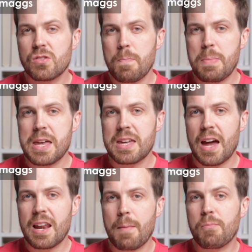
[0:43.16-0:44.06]
So
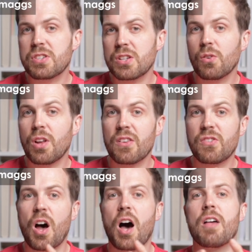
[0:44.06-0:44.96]
pecan and Brazil
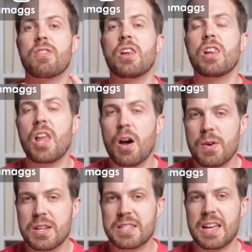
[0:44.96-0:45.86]
nuts are the
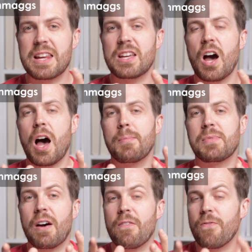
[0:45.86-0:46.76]
lowest in
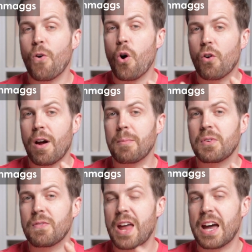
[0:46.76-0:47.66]
carbs at 4
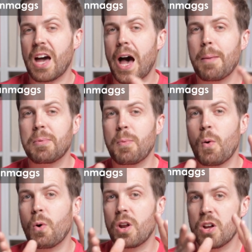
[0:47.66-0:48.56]
grams of net carbs per
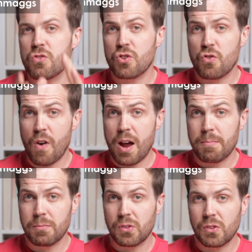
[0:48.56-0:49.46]
100
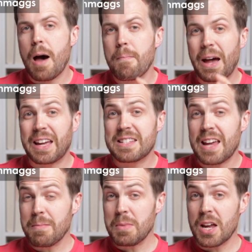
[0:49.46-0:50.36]
grams.
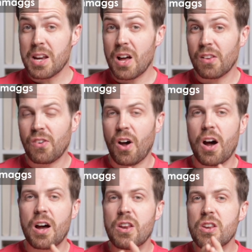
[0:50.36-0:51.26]
Macadamia nuts
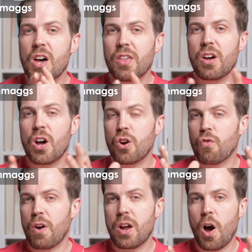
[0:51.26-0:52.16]
are another
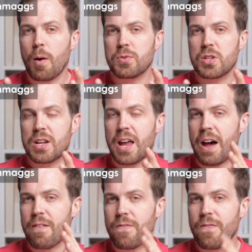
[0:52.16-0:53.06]
great option at